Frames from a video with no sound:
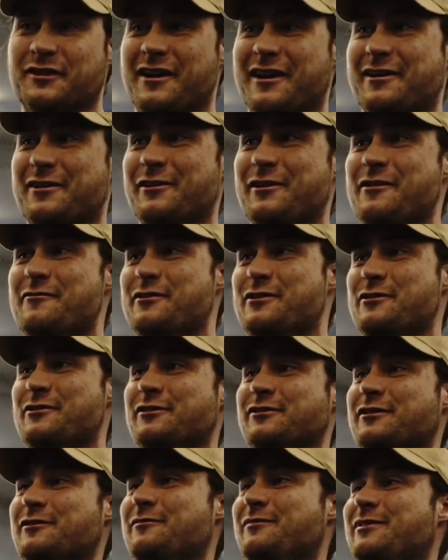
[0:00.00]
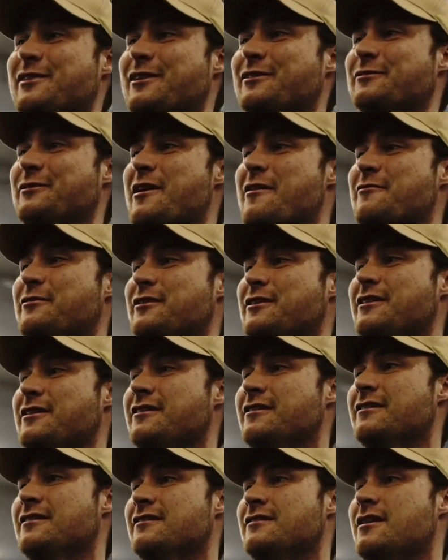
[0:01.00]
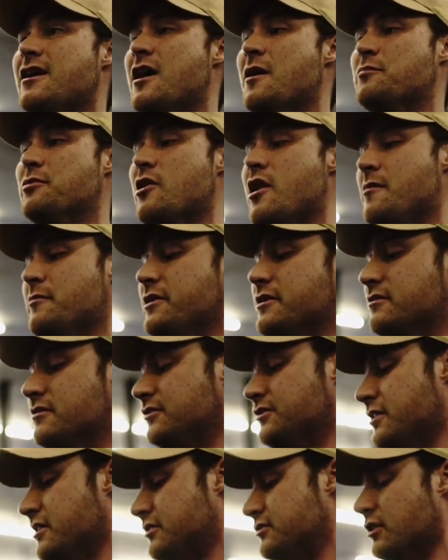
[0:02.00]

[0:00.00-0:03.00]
and I couldn't even use them because we have the prime handles here.